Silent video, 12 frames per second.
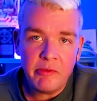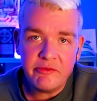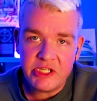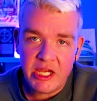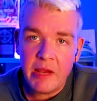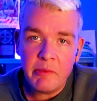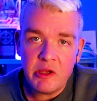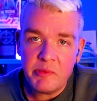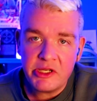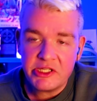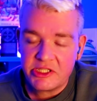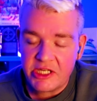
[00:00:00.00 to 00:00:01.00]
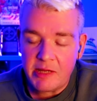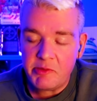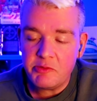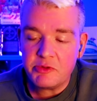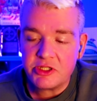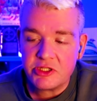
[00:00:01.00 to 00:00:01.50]
Tammy because Tammy
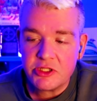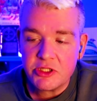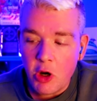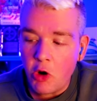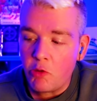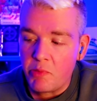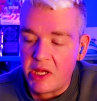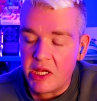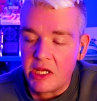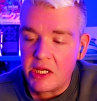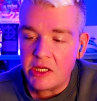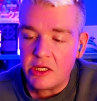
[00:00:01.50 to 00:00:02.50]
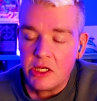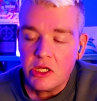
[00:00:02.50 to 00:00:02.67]
was so big.